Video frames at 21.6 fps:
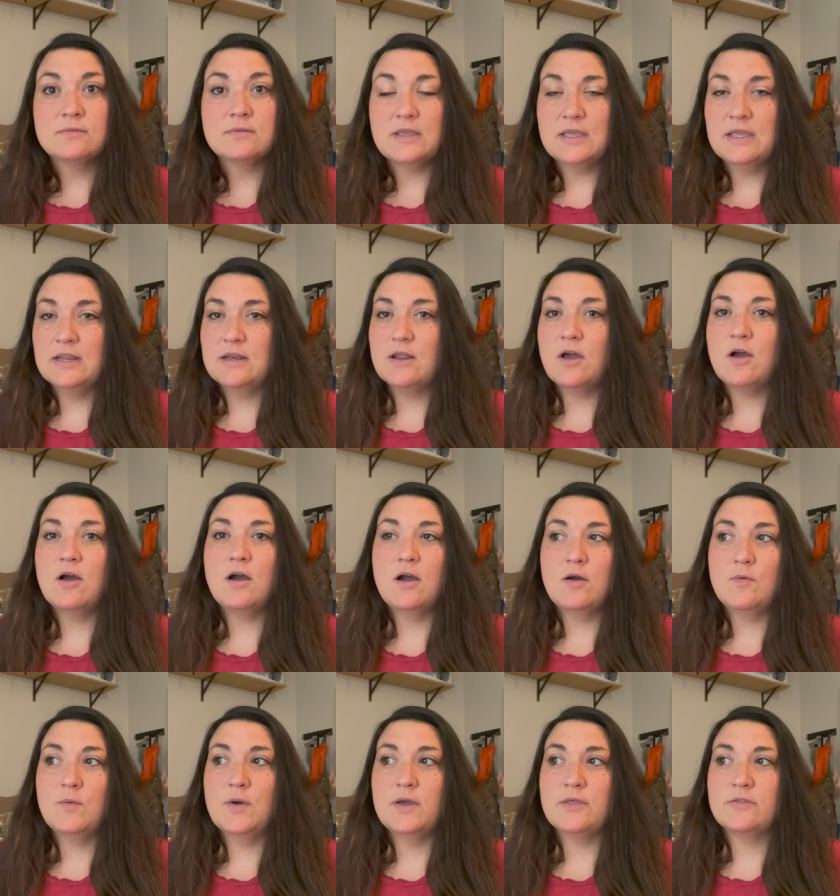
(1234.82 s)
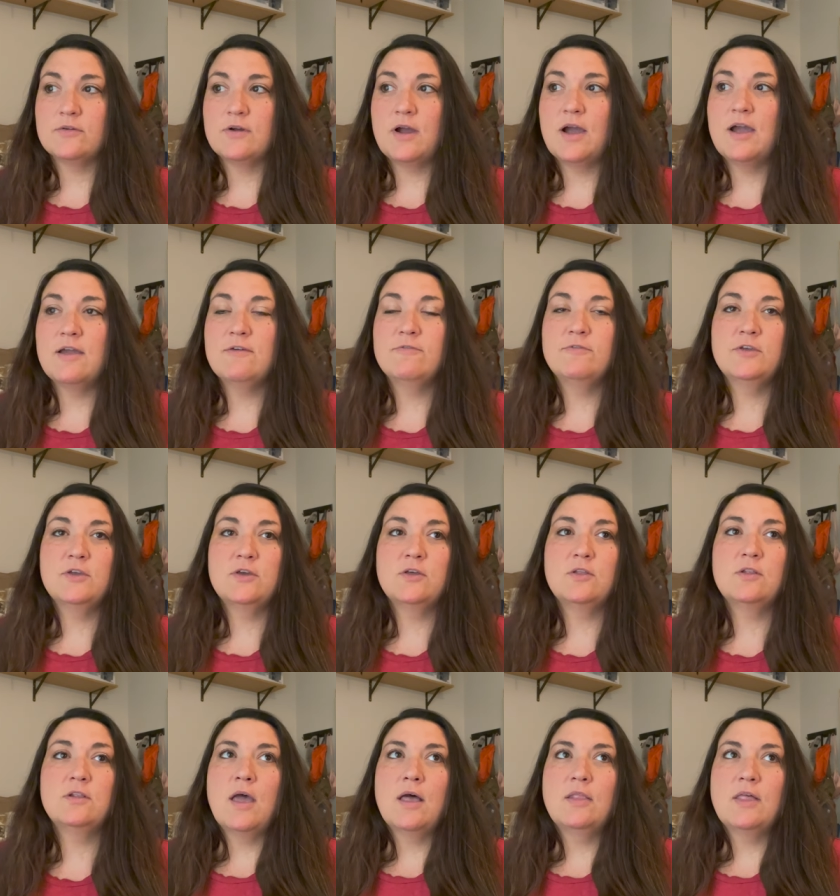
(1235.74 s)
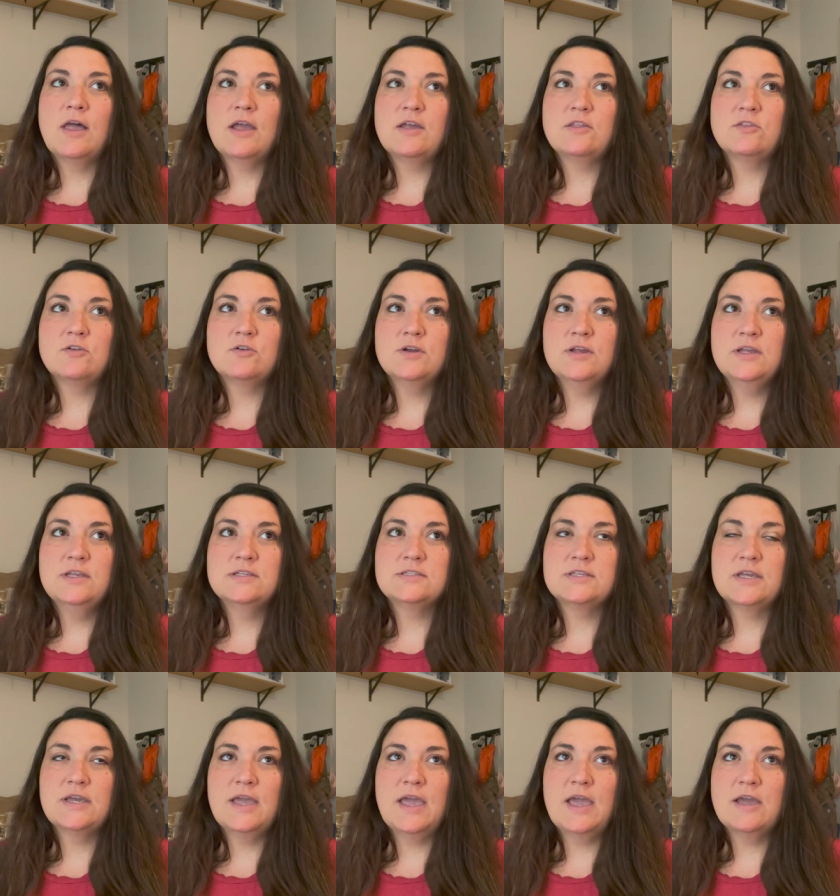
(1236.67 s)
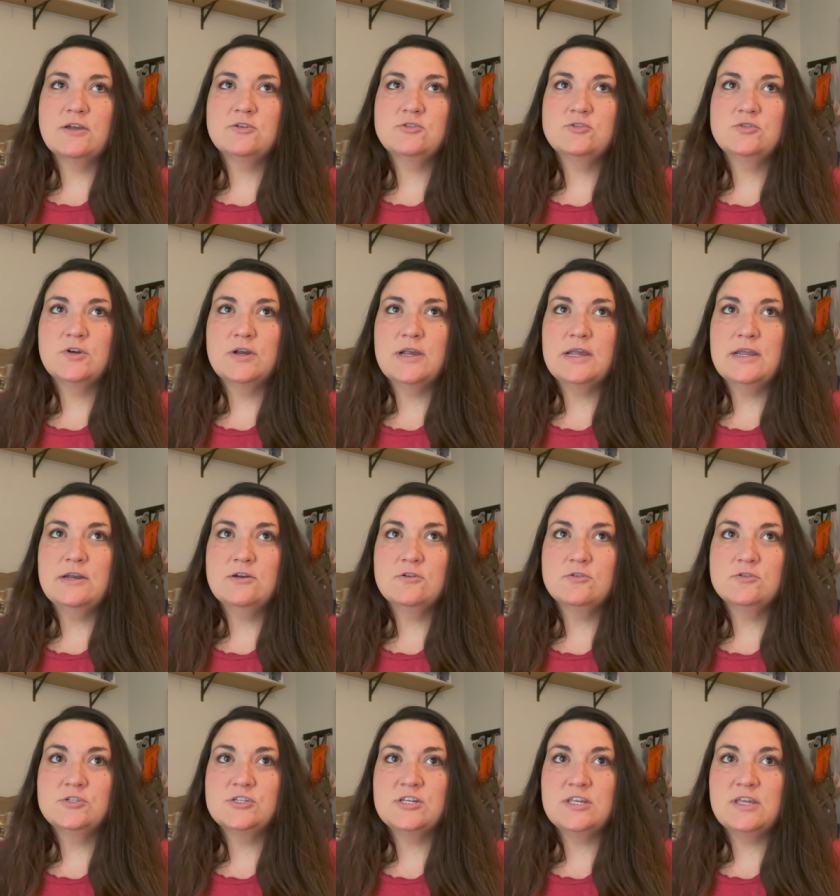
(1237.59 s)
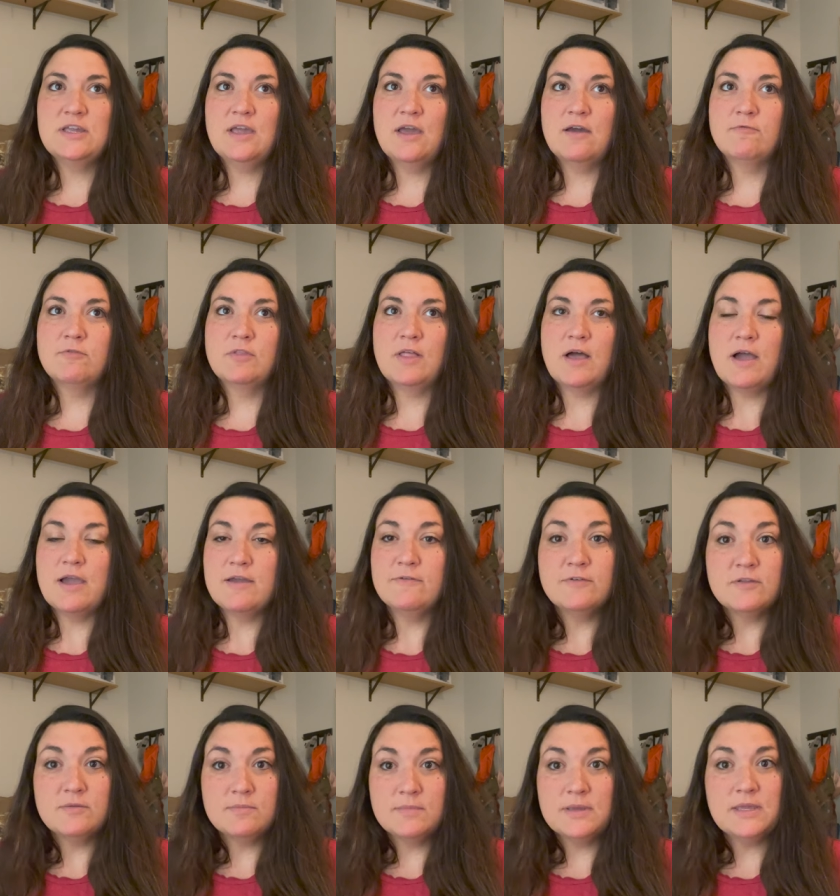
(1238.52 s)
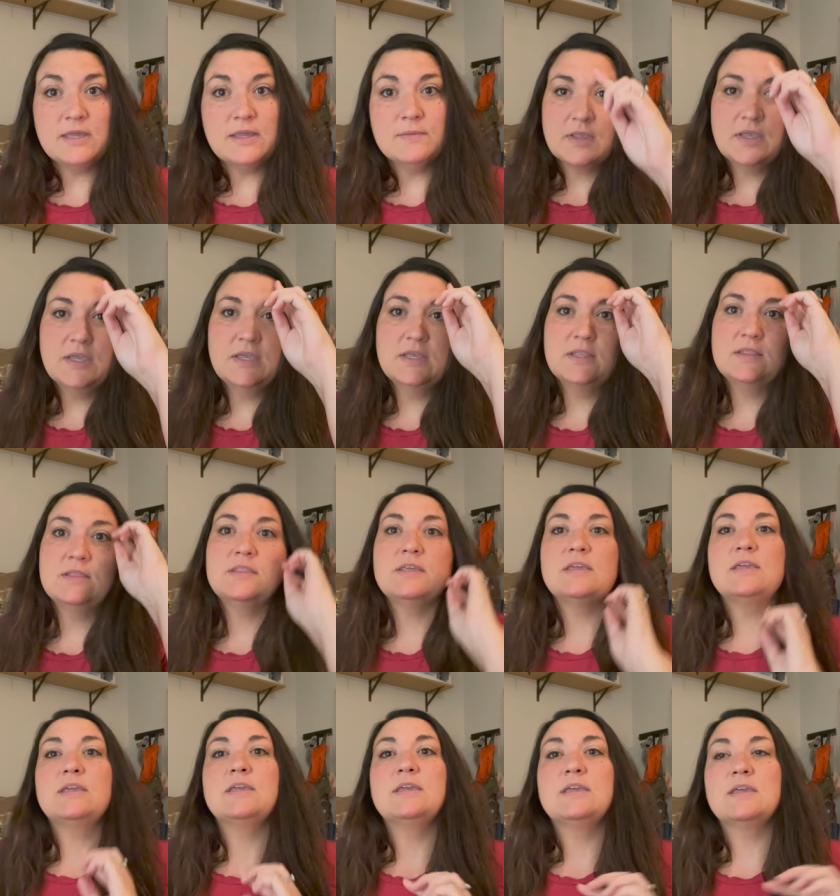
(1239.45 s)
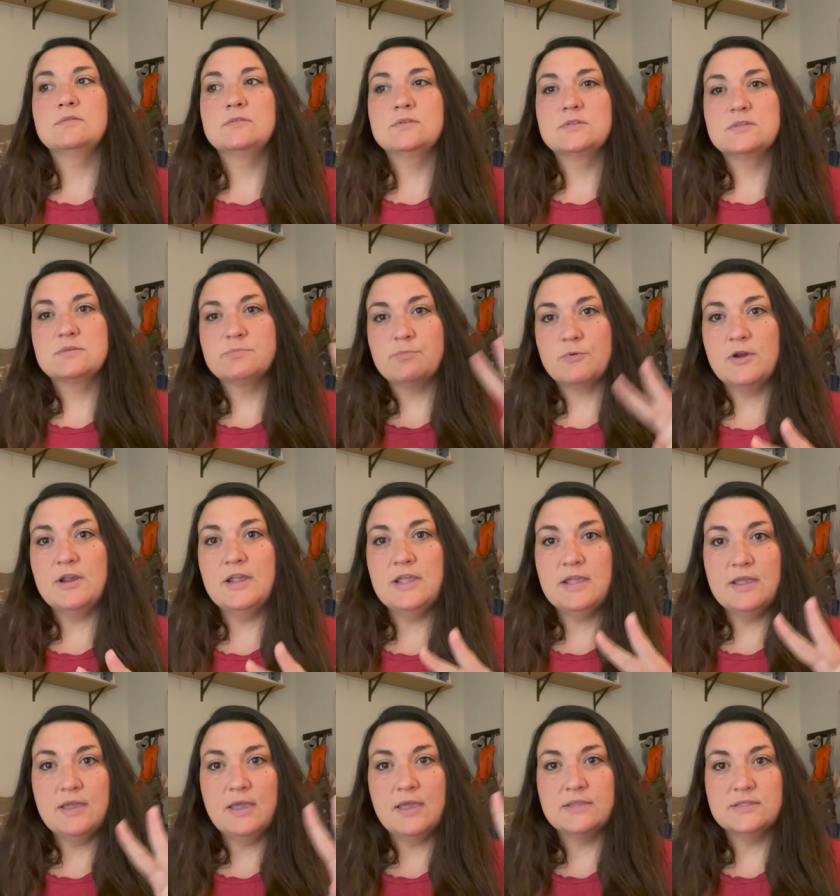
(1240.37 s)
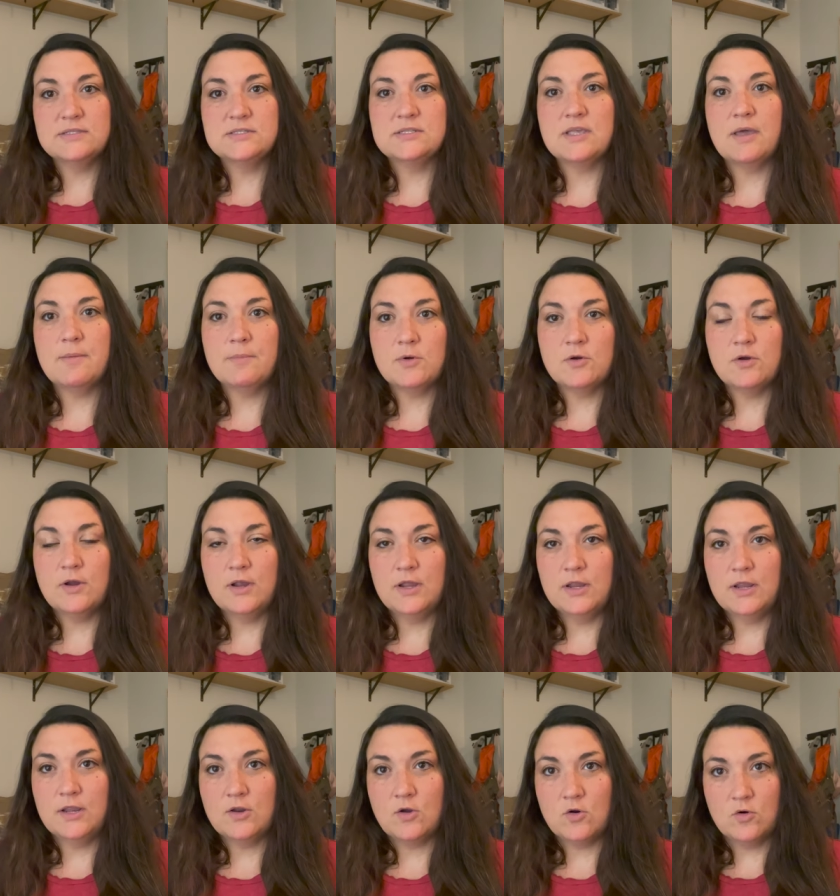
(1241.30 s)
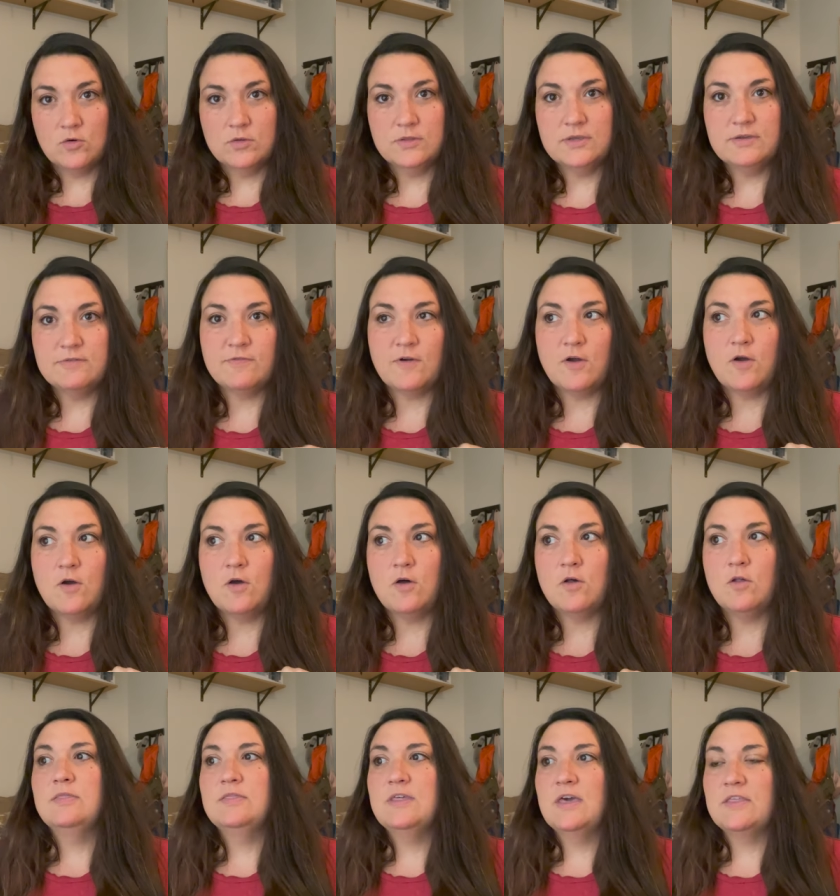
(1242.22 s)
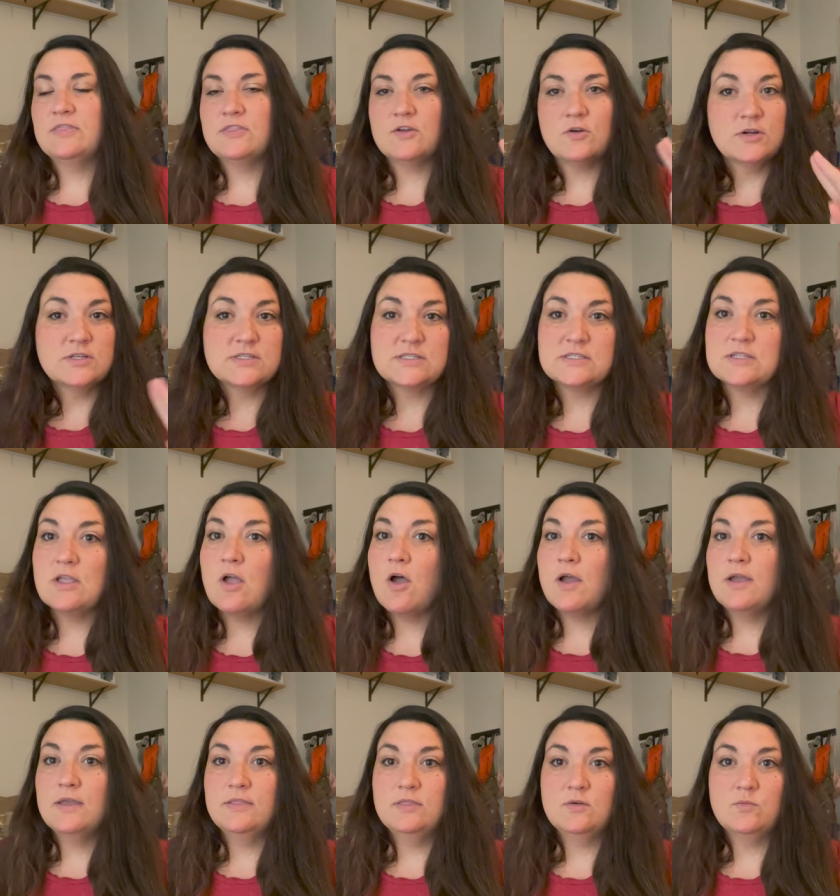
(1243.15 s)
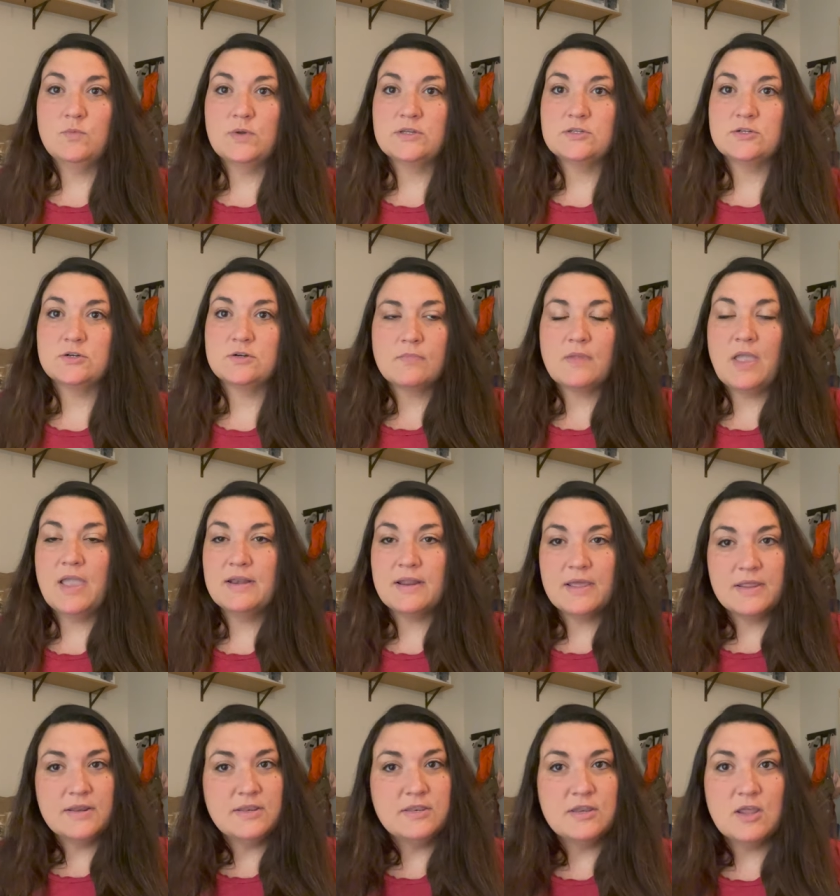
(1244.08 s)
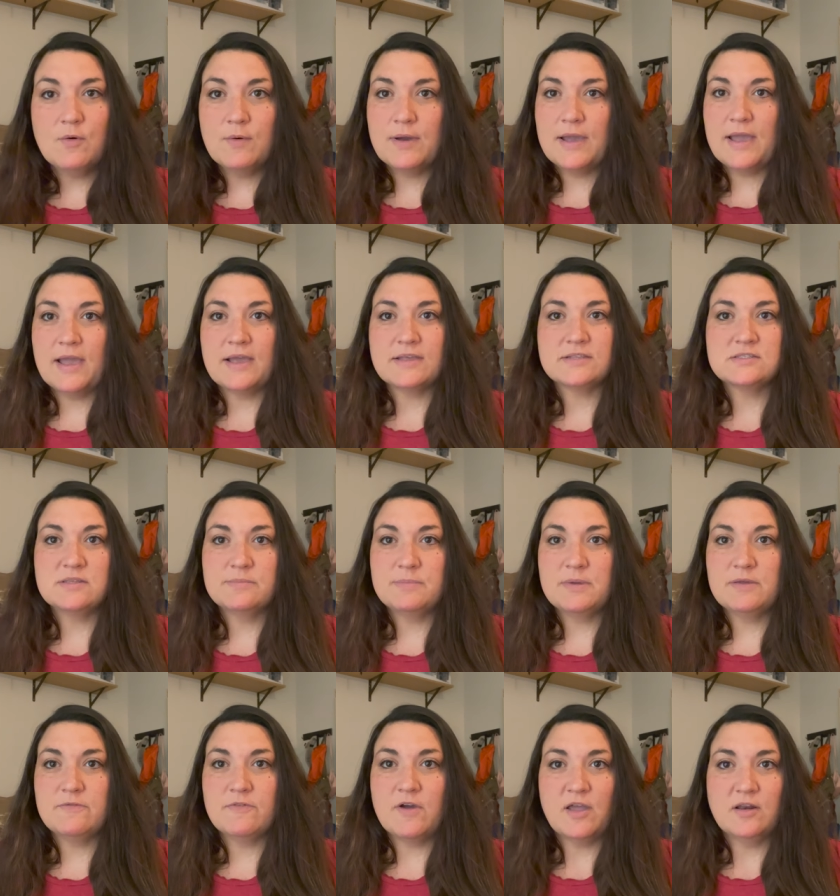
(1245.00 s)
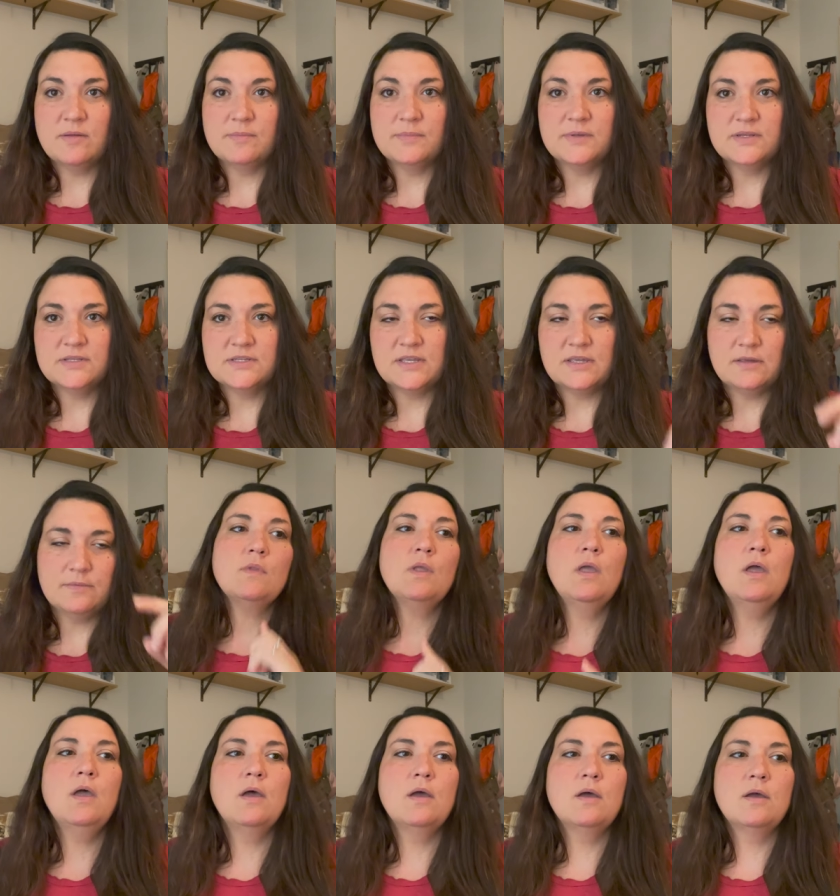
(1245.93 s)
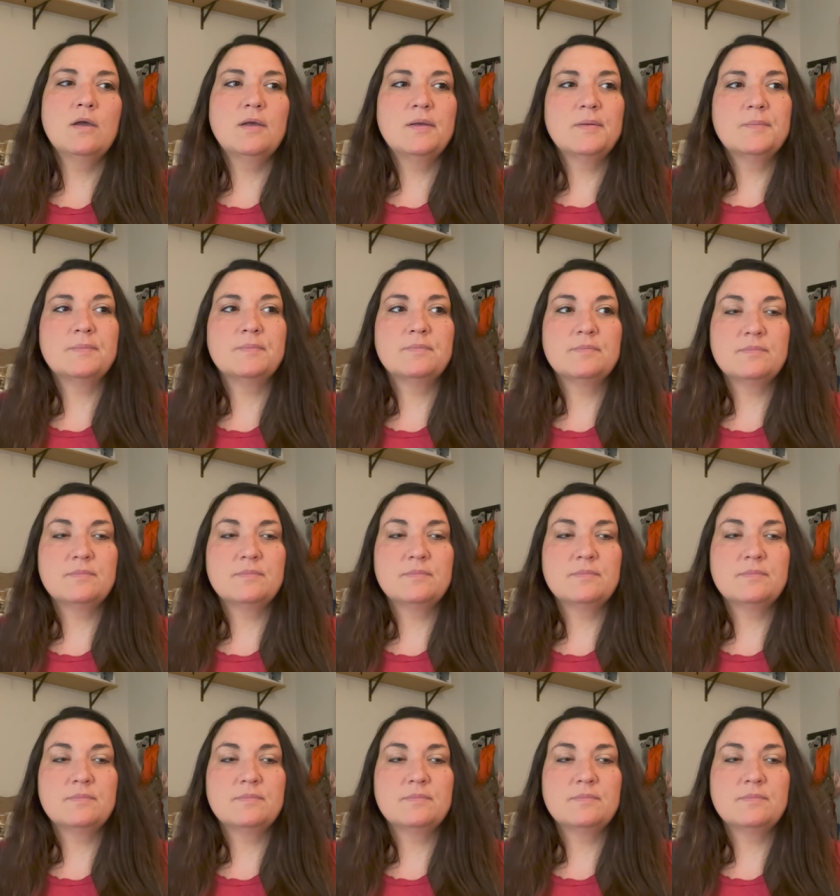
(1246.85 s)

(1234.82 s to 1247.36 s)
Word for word: in hot weather. I feel like there is a extra energy of life in me in the spring and summer and early fall that there is not in the winter. And I know it has to be vitamin D. Um,